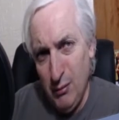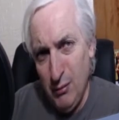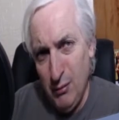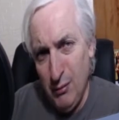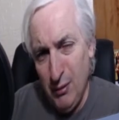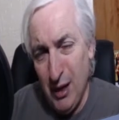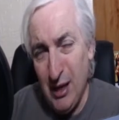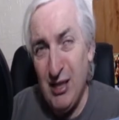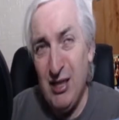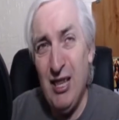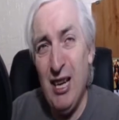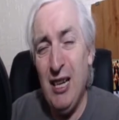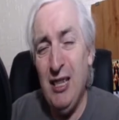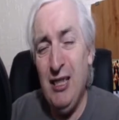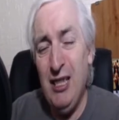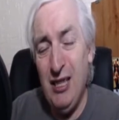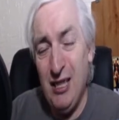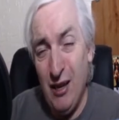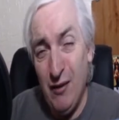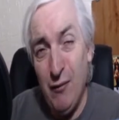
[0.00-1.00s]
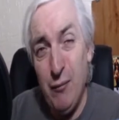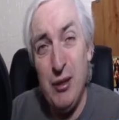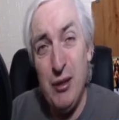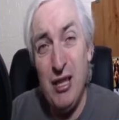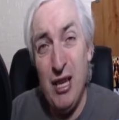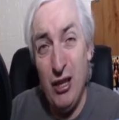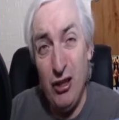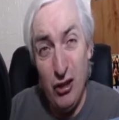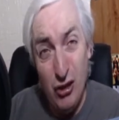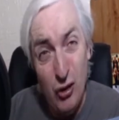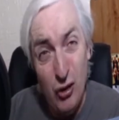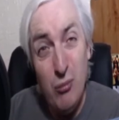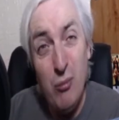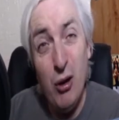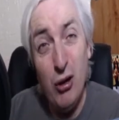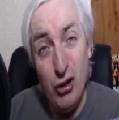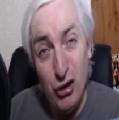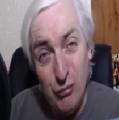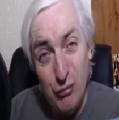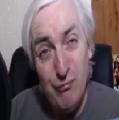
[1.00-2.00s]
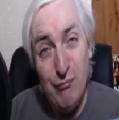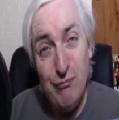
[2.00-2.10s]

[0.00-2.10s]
That's 97% too much.